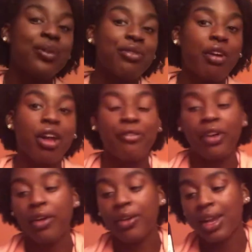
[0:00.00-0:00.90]
one for a
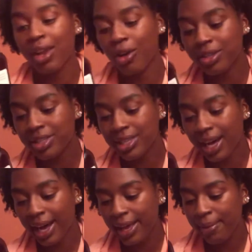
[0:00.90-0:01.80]
very long
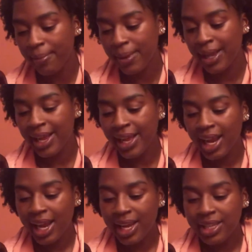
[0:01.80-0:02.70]
time.
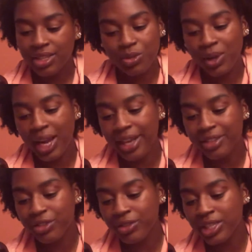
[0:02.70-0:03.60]
This one
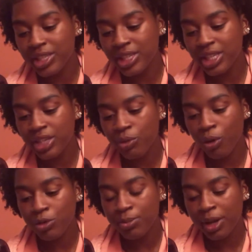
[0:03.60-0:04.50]
has green tea,
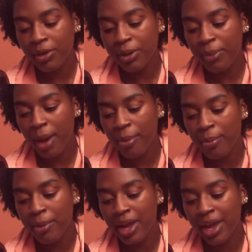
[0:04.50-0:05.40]
rosemary,
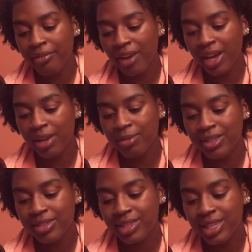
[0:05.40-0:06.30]
peppermint, and
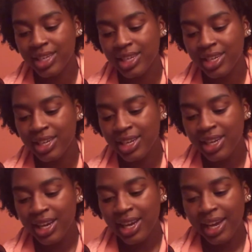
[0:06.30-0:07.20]
vitamin C,
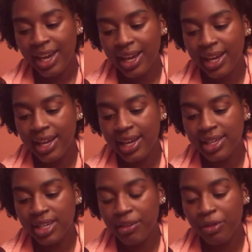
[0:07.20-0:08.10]

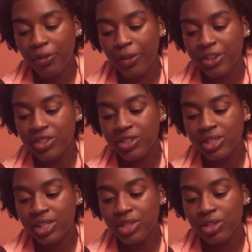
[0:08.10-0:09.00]
and it
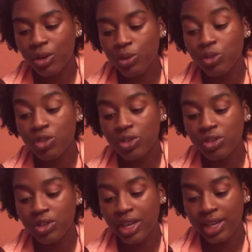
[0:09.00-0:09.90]
refreshes and tones your
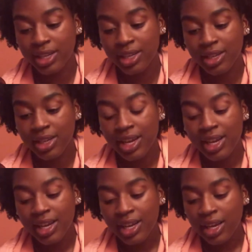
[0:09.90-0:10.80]
skin.
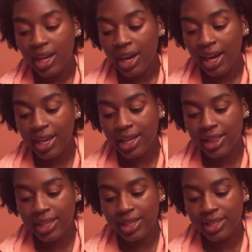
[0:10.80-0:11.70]
I
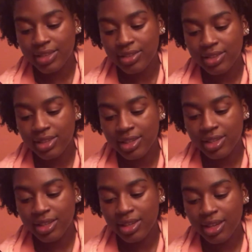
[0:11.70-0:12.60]
like this.
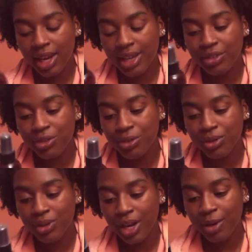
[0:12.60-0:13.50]
I
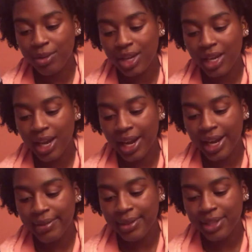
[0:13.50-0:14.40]
do. I'm glad I
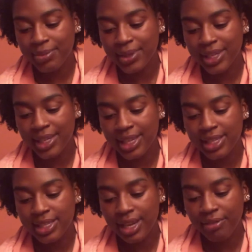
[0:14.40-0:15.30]
have this because I
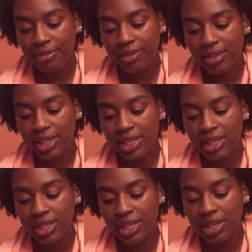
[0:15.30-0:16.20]
definitely
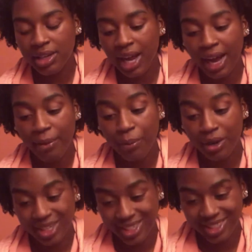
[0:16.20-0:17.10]
didn't have
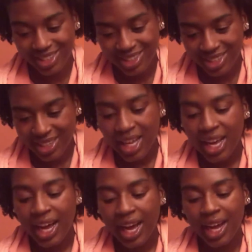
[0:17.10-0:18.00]
one.
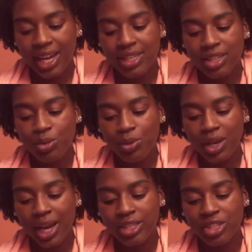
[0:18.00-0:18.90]
And this
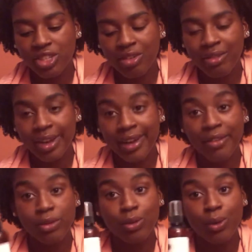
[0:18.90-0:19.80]
one has a shelf
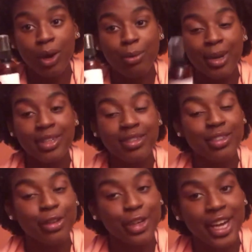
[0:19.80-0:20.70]
life of 12 months,
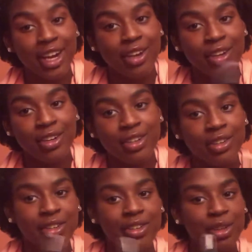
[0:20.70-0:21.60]
so a year.
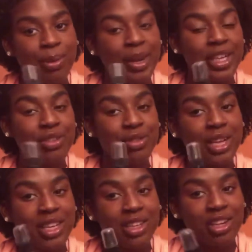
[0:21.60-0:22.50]
So you better
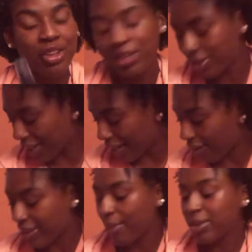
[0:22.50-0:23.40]
get the use out
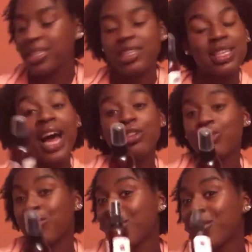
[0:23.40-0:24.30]
of it. That means it's
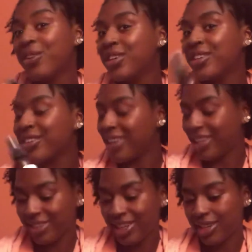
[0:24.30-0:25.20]
natural. So
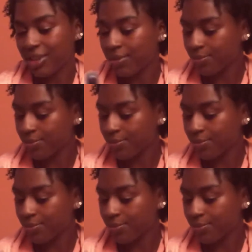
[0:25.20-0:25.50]
that's good.